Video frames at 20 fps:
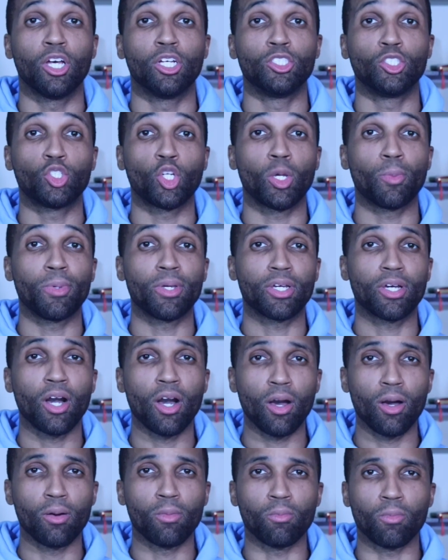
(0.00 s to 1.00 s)
so they
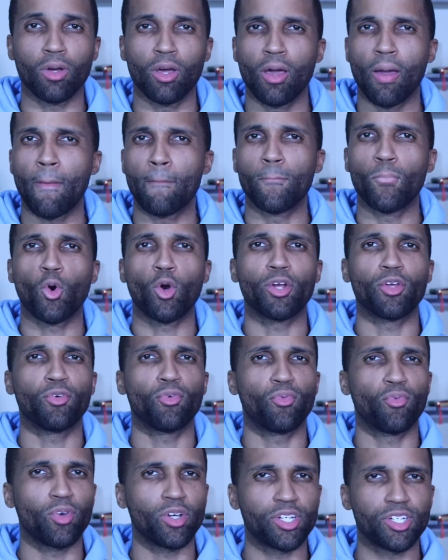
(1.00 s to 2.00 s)
become more
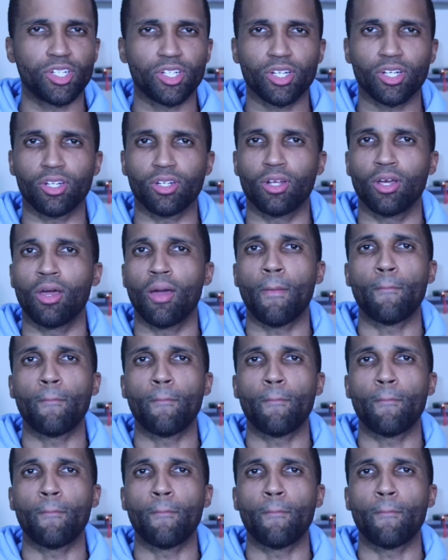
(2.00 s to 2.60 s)
efficient,